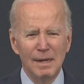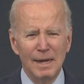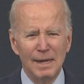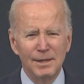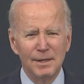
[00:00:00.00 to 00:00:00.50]

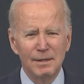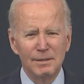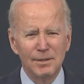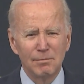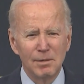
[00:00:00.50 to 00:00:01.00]
and
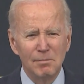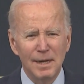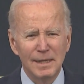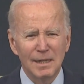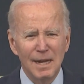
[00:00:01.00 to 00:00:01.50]
uh, they'll
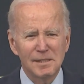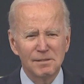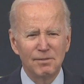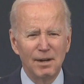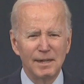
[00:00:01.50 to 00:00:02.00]
remain
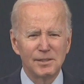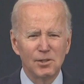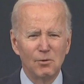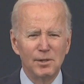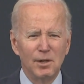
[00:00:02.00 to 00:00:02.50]
classified
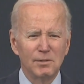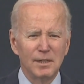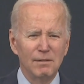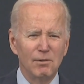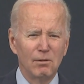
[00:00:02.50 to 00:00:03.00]
so we
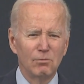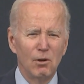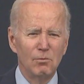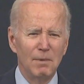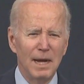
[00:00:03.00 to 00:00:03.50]
don't give our
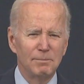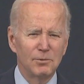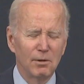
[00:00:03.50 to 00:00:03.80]
roadmap